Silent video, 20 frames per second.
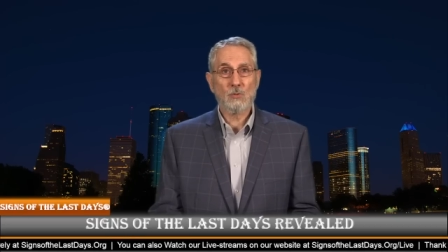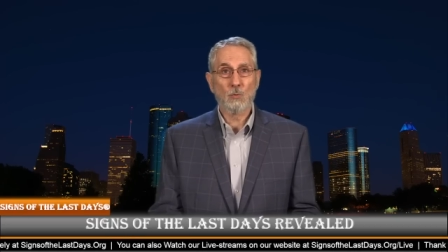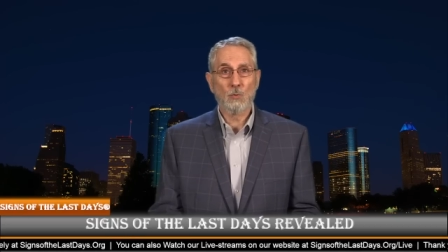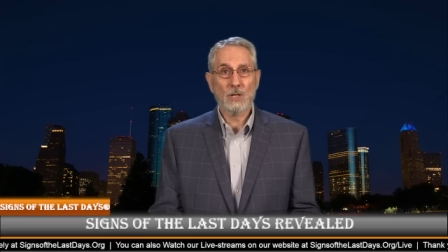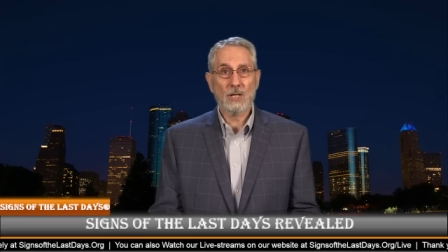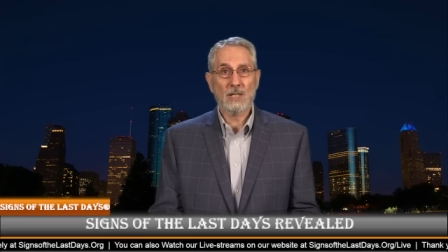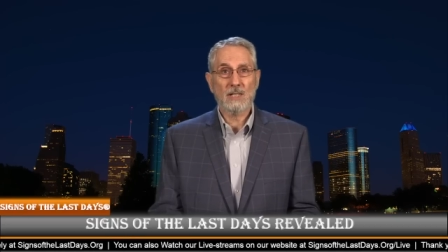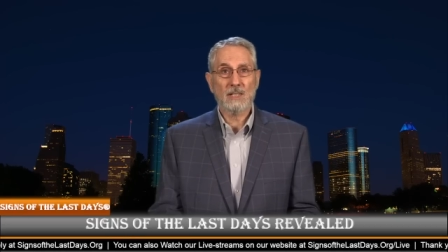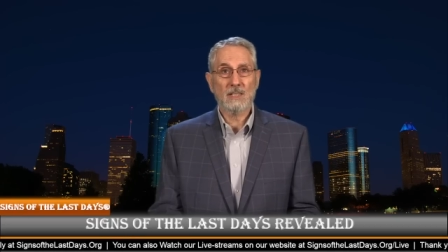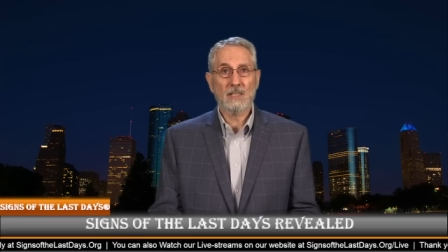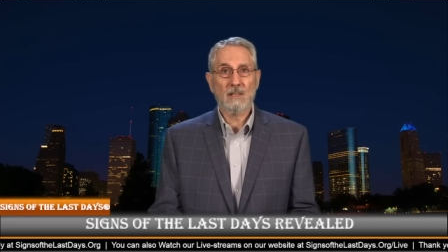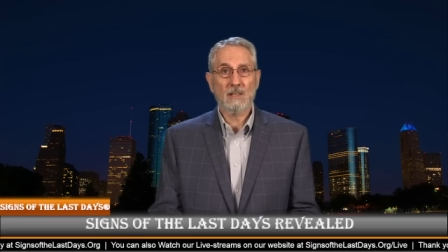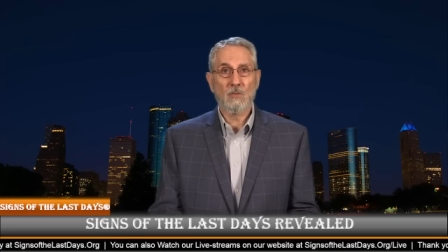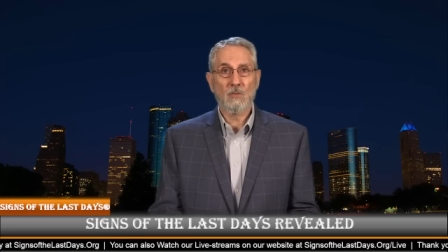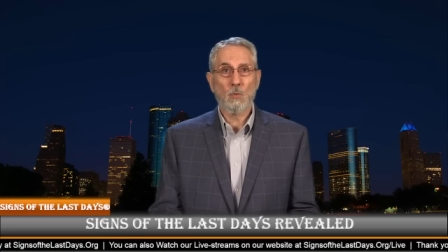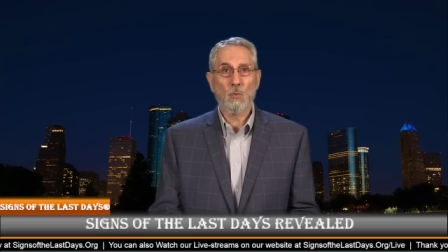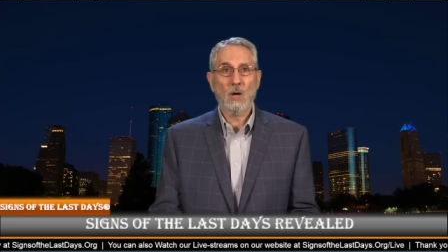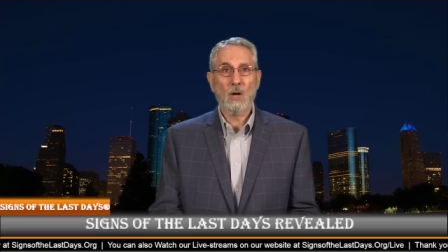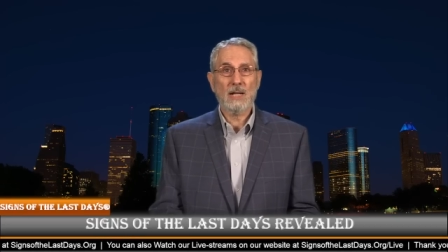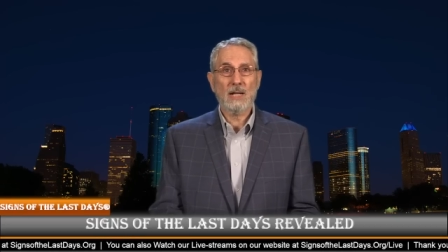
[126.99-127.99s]
wing of
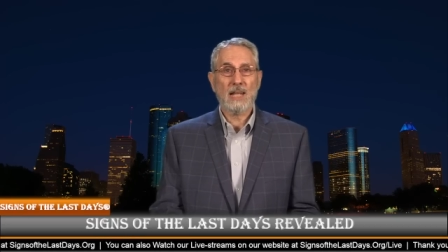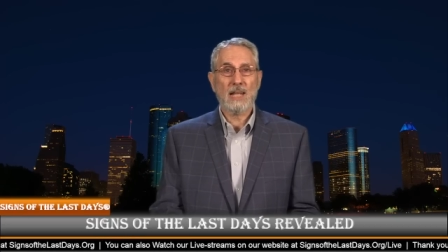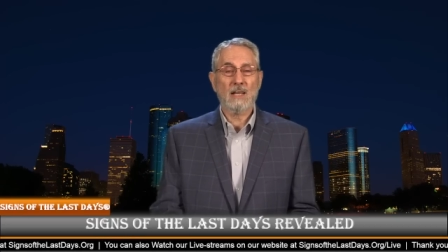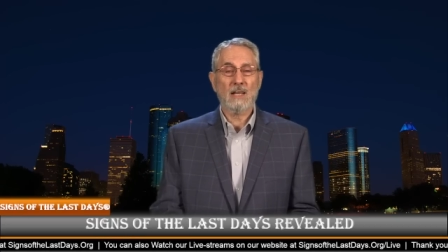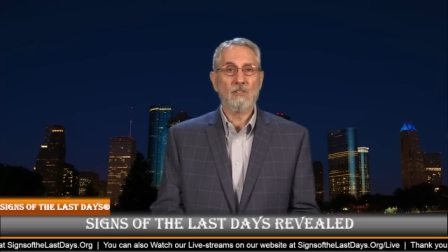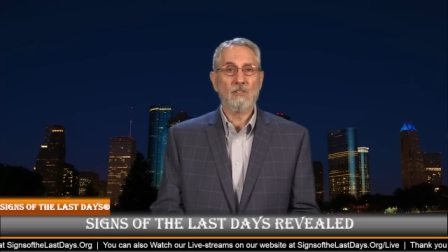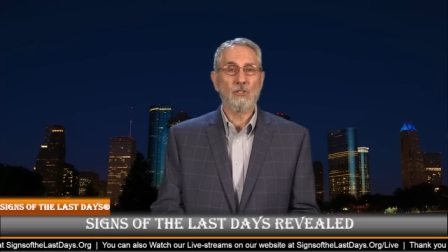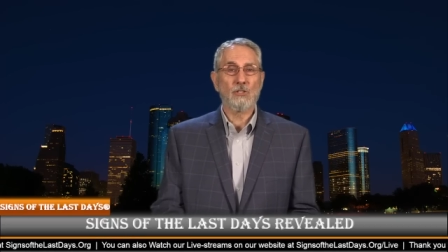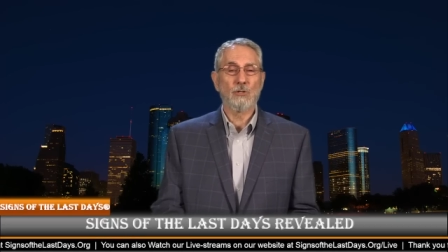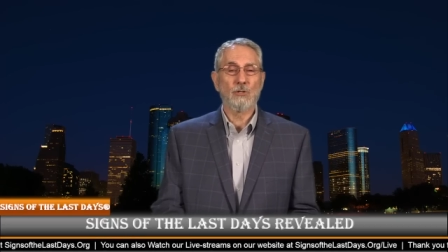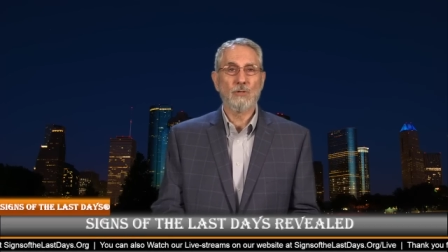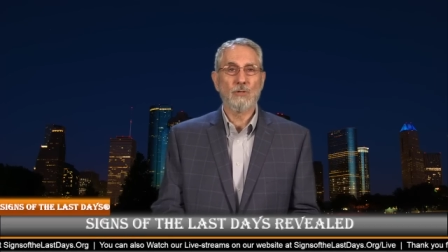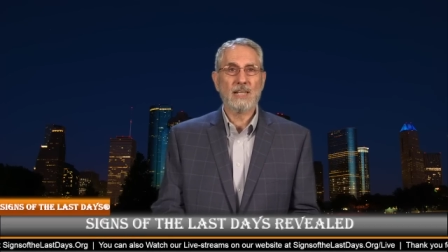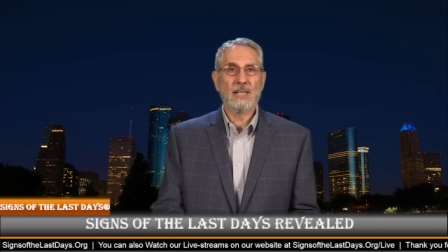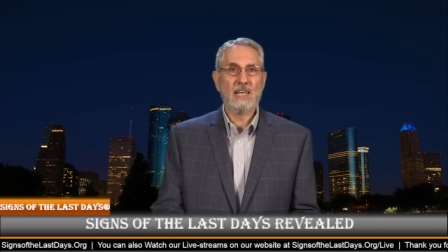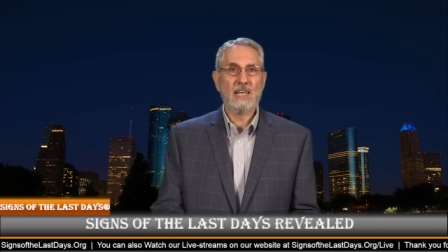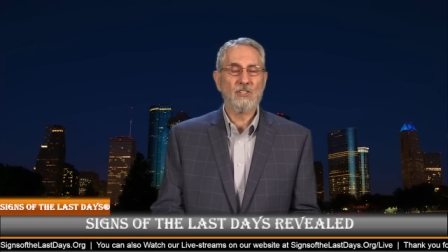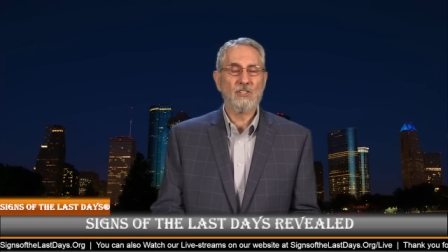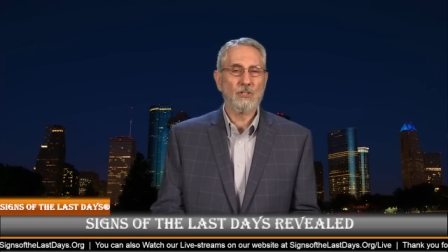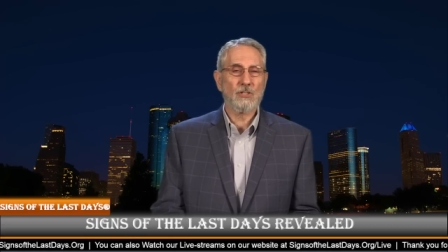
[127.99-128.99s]
the White House
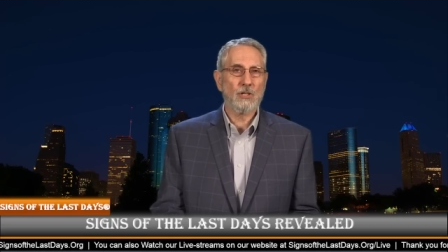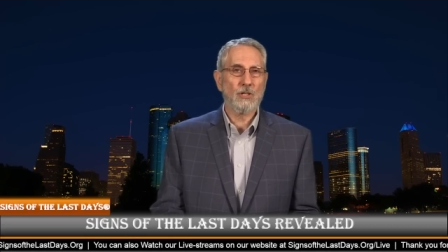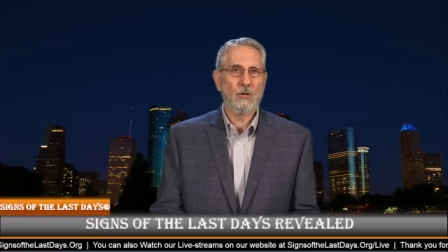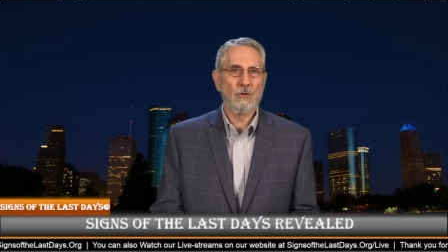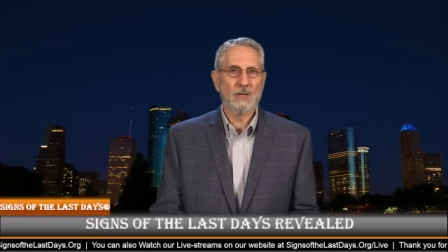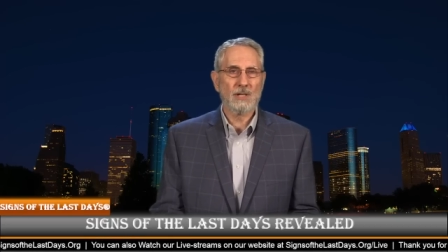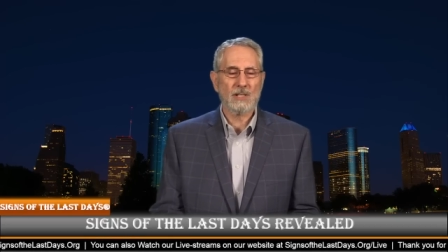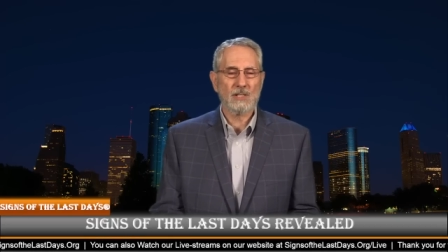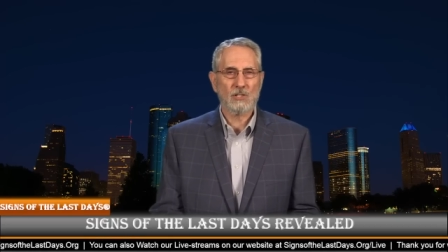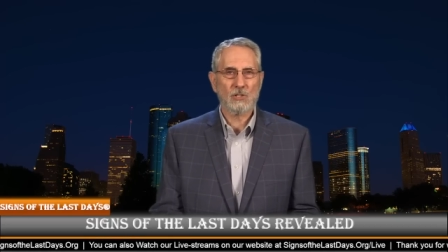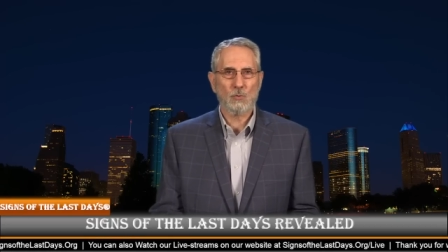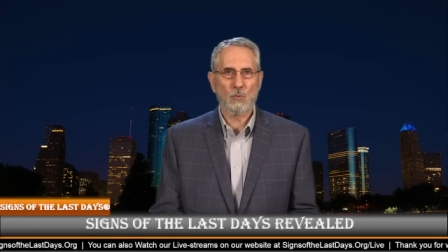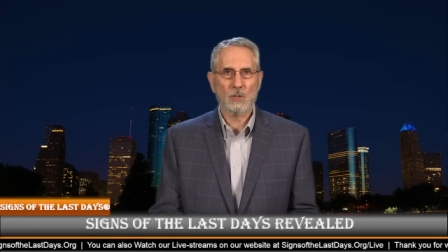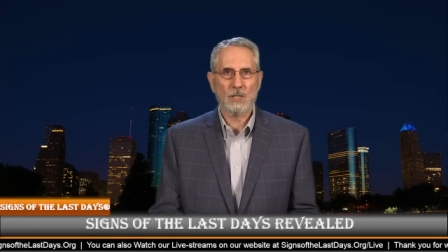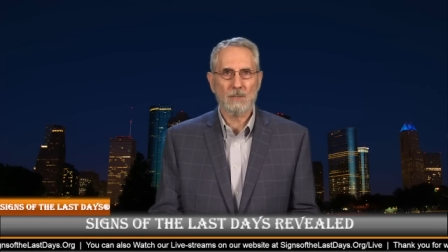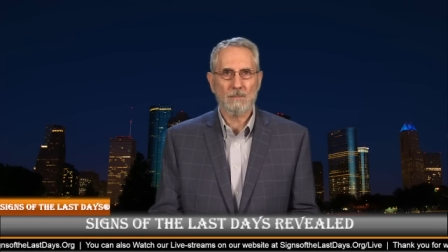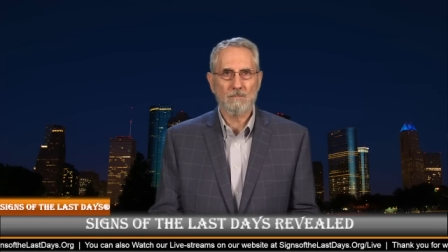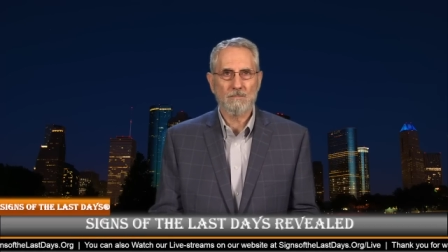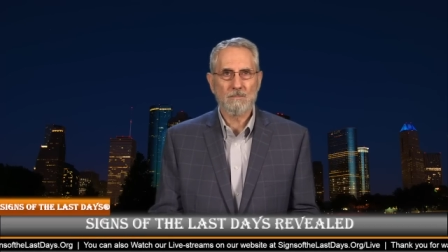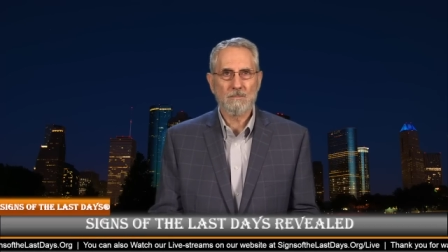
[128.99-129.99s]
during a security
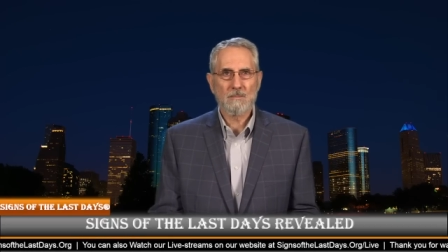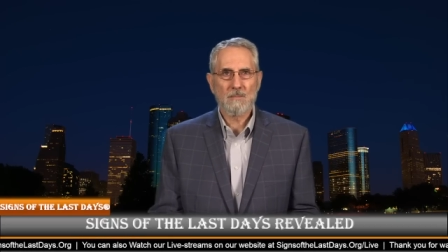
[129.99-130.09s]
sweep.